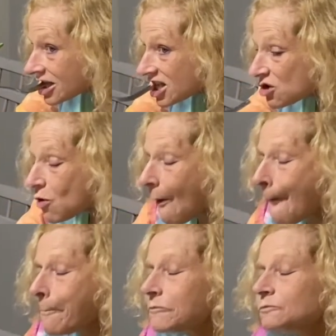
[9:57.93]
in the
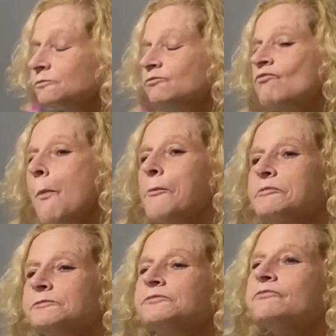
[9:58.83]
recipe,
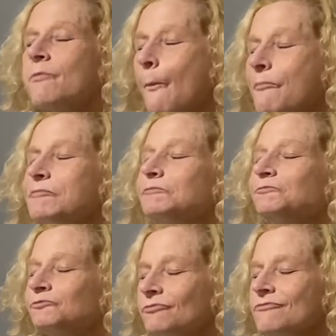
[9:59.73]
please look at the
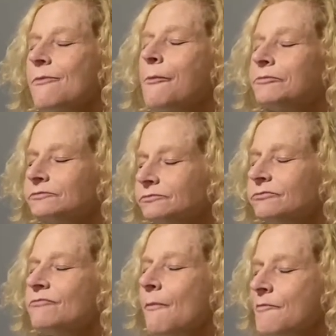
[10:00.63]
description down
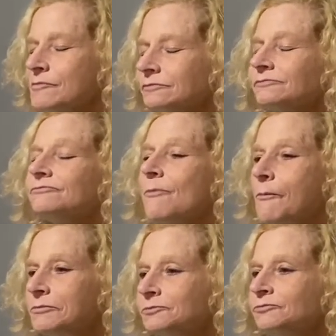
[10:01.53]
below.
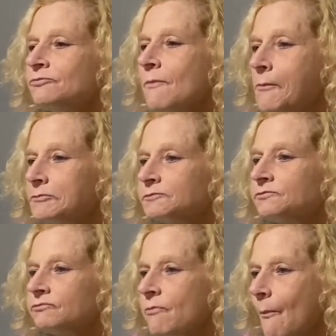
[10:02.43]
It's an
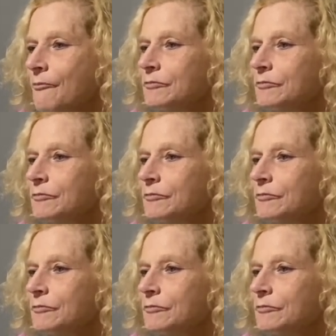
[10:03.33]
actual